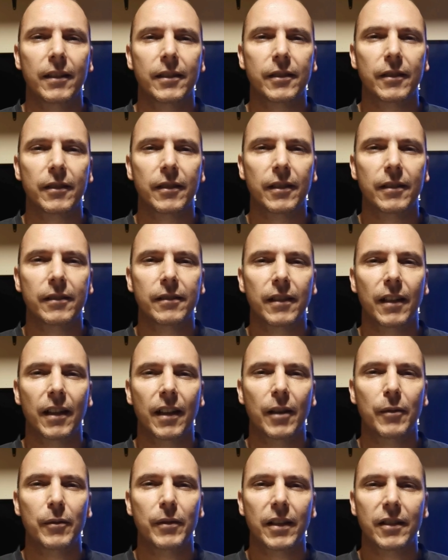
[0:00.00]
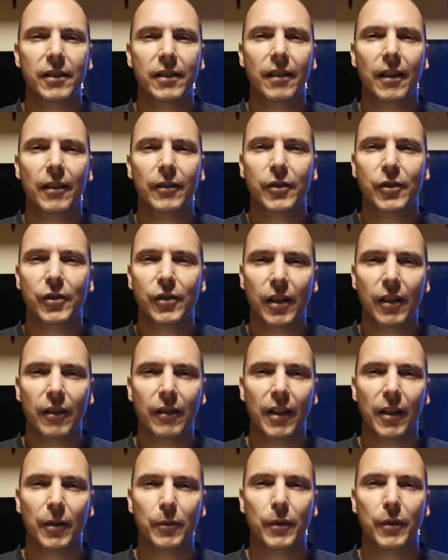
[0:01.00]
So I would actually like to share
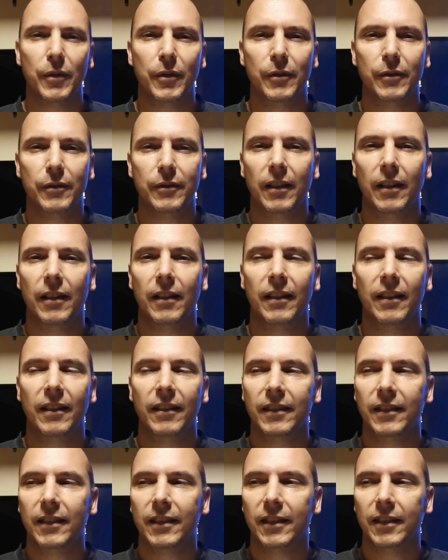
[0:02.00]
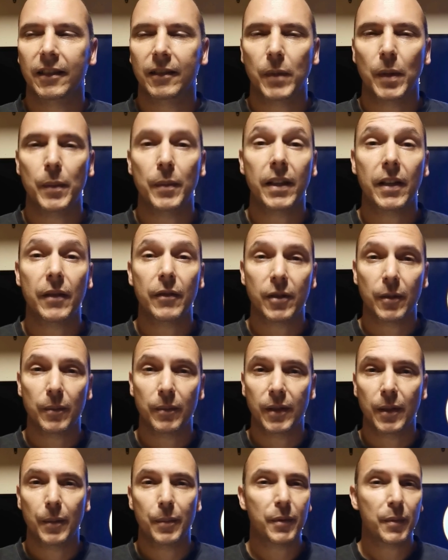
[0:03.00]
that with you and uh, maybe give you
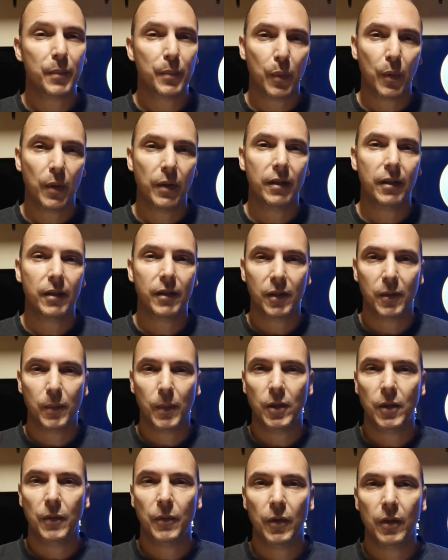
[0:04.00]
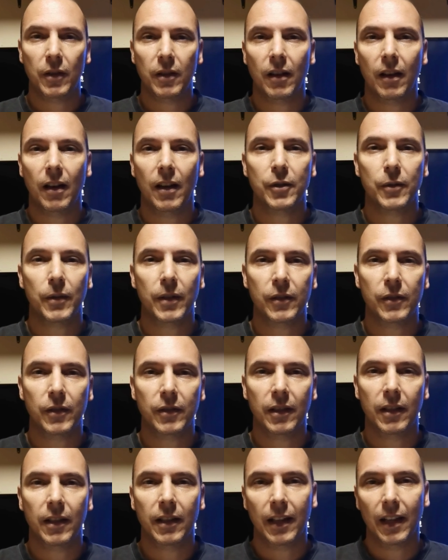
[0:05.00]
some tips and pointers, especially for the guys who are
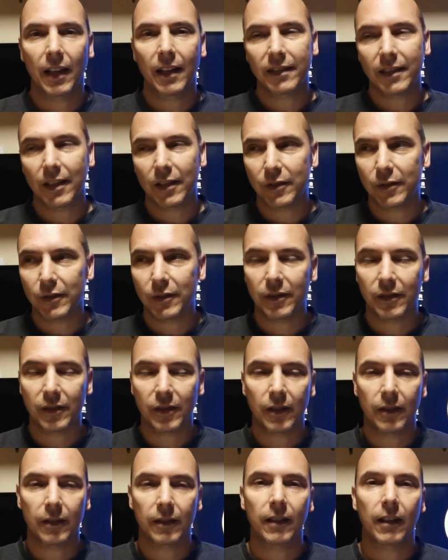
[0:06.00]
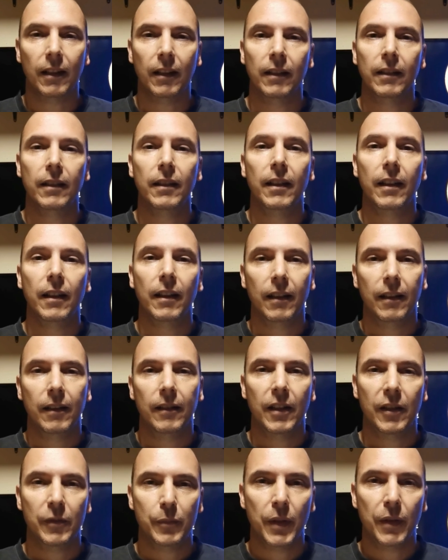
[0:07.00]
interested in getting tattoos and so on.
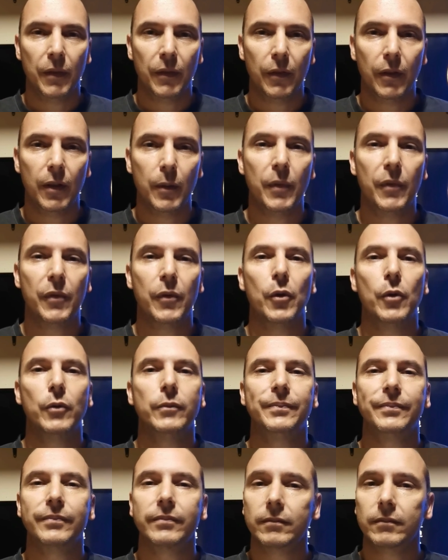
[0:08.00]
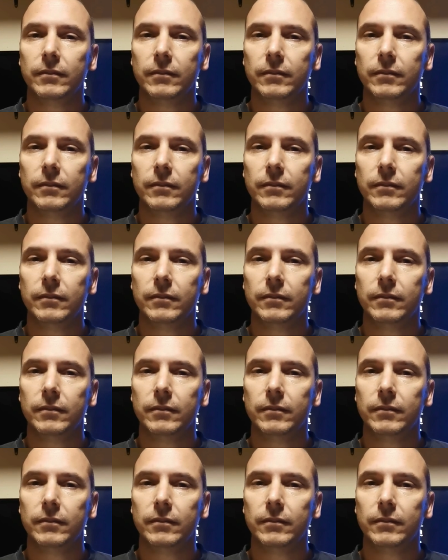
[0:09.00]
I've been through it before,